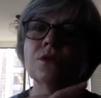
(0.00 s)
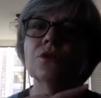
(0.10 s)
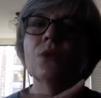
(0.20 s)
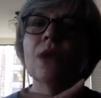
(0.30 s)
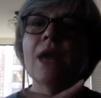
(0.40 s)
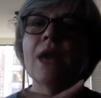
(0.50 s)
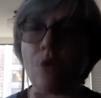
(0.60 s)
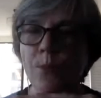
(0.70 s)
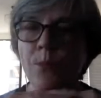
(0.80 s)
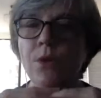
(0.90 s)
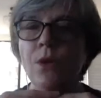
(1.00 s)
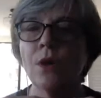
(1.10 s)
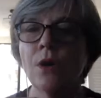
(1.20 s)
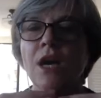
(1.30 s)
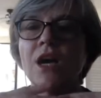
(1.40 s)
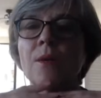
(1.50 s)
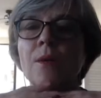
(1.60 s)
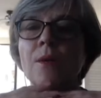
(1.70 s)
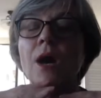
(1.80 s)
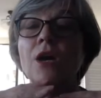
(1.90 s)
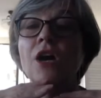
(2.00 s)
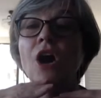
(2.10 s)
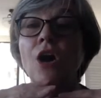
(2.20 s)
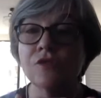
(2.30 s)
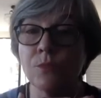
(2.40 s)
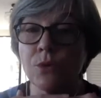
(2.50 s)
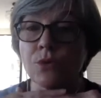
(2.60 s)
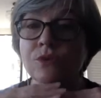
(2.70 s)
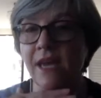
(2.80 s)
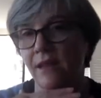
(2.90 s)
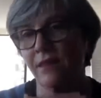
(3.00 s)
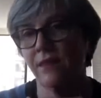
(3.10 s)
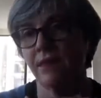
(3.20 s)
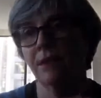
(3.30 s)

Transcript: to help a comfortable death.